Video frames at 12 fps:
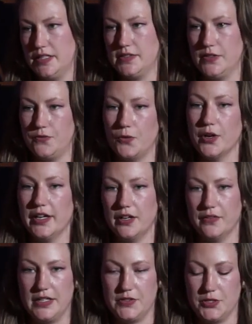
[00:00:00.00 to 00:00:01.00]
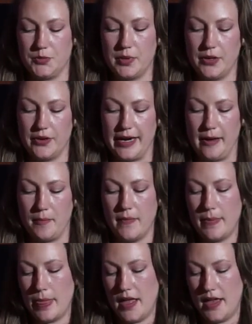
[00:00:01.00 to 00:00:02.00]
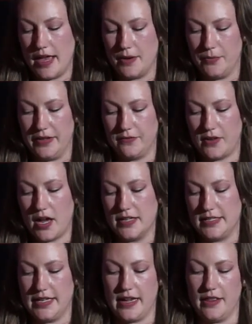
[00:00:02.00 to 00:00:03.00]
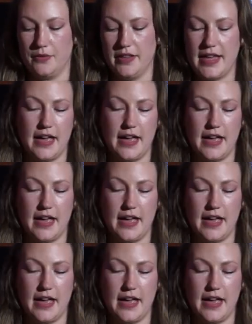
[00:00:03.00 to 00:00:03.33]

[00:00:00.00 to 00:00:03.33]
It's a 4-year research program, and we've gotten together with